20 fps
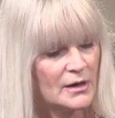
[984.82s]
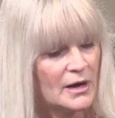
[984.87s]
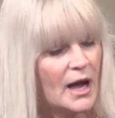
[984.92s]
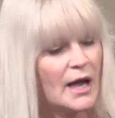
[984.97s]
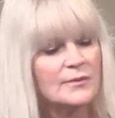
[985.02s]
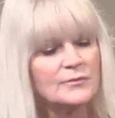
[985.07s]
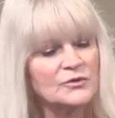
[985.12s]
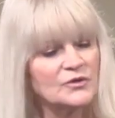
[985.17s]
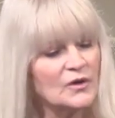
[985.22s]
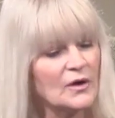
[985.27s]

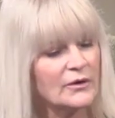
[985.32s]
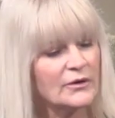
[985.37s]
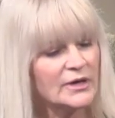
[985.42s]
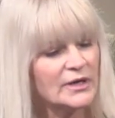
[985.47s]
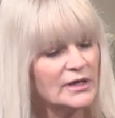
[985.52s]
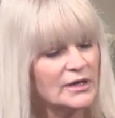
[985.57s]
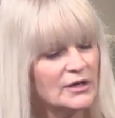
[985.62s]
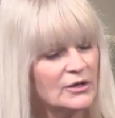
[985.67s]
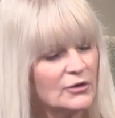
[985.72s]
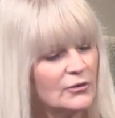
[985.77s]
I'm sorry,
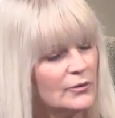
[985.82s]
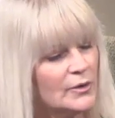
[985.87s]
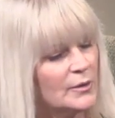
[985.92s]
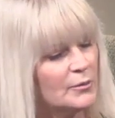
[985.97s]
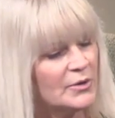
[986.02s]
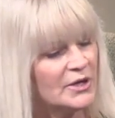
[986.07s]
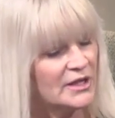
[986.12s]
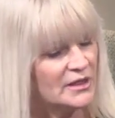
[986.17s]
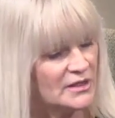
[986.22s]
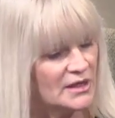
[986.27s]
can you
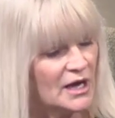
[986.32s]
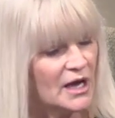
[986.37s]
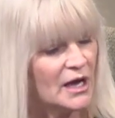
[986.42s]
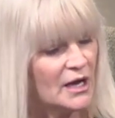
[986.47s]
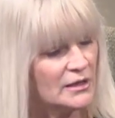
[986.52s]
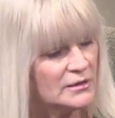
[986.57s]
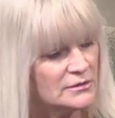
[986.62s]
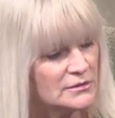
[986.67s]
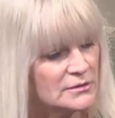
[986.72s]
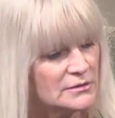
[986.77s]
repeat
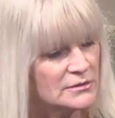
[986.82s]
that?